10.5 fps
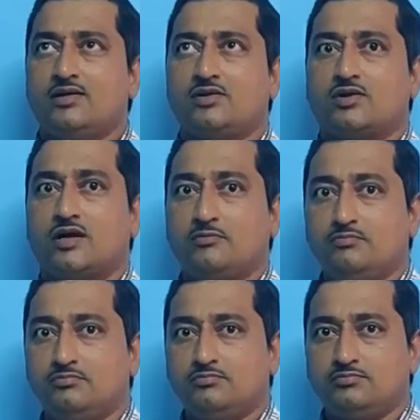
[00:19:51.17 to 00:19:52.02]

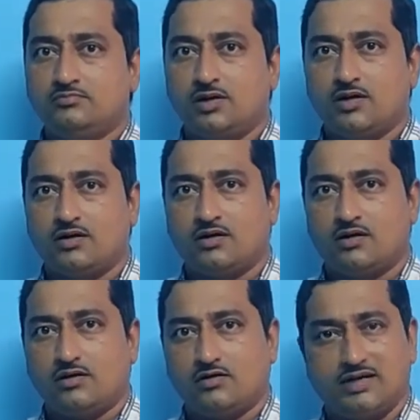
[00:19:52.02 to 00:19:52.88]
him,
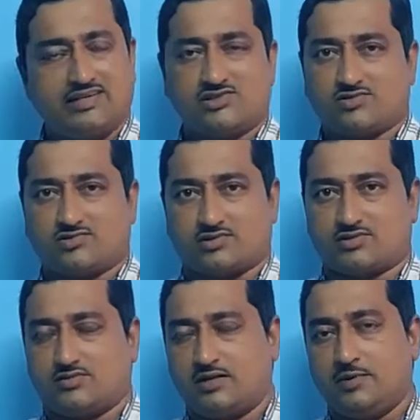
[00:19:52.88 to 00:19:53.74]
etc.
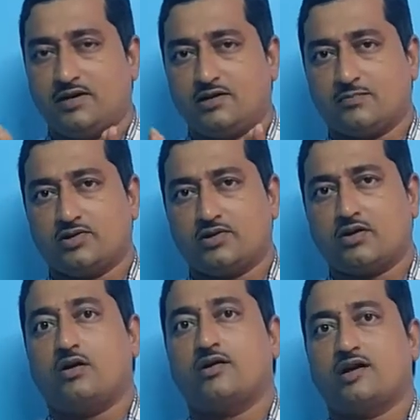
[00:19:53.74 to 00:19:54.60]
Depending upon the
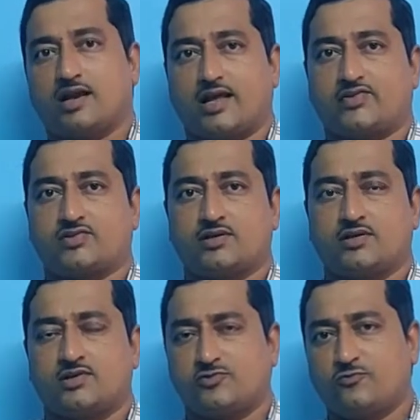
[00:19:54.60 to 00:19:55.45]
context,
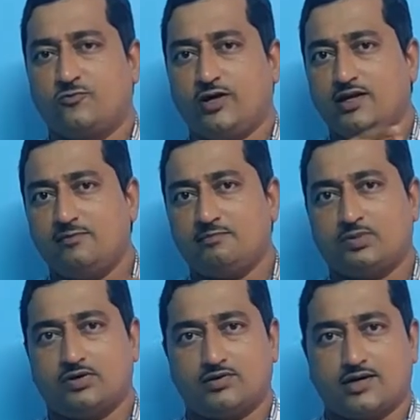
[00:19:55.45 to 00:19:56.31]
it's very
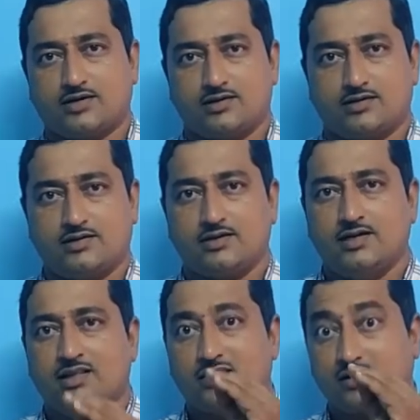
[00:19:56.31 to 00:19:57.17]
important that
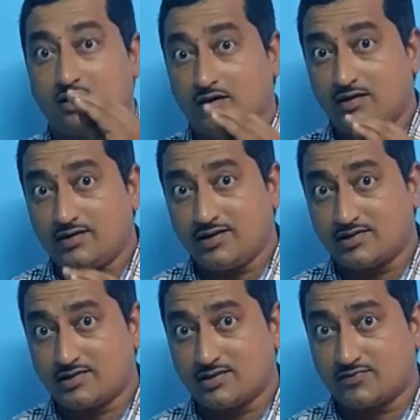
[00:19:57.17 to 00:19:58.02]
The
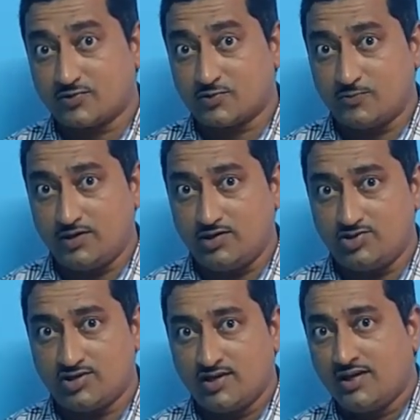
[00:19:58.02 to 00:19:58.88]
context of the
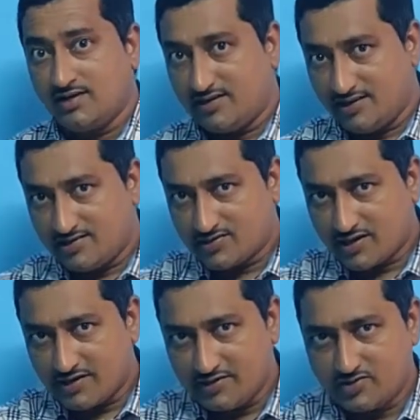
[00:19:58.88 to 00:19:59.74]
speech
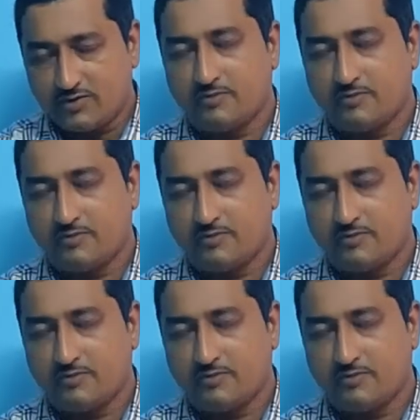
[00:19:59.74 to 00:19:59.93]
decides